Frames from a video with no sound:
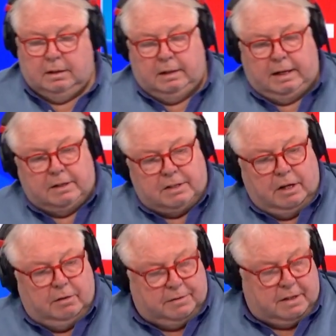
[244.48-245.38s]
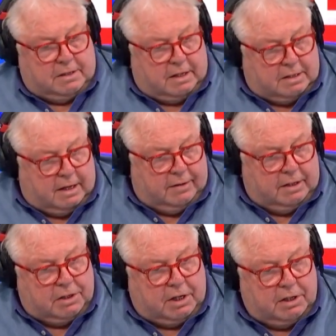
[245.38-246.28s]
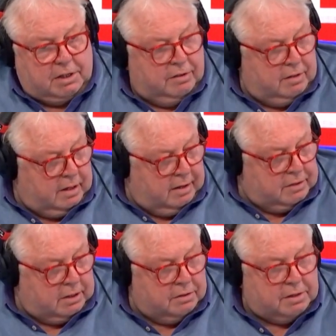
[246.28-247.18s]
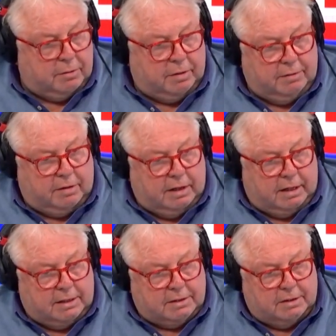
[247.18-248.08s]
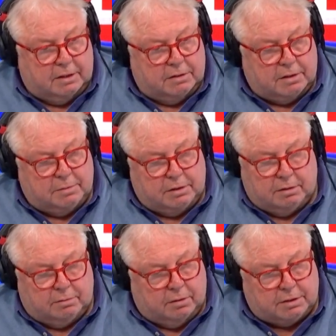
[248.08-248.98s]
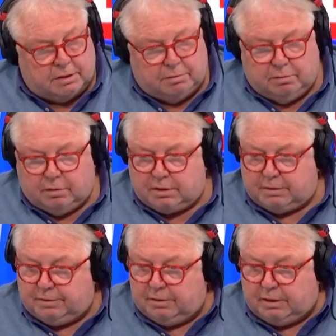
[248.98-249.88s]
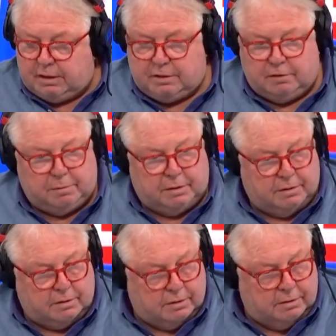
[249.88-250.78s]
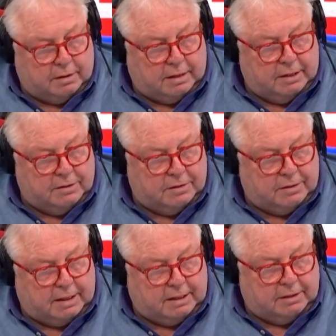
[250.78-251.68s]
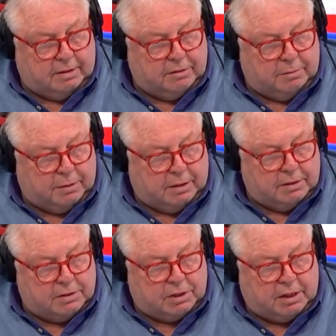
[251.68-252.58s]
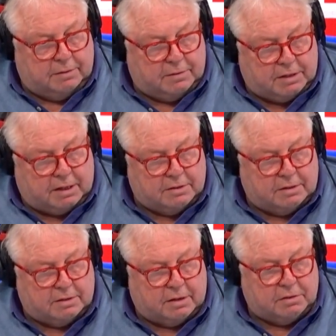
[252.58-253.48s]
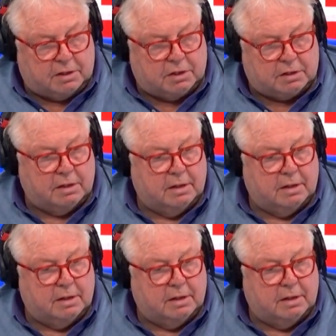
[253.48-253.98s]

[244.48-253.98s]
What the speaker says: Let us know if that does have any change. Adrian, I have to go because I'm already very late to the news. What a few years you've been through. Adrian, thank you. Adrian Burton is chair of the Tenancy Association.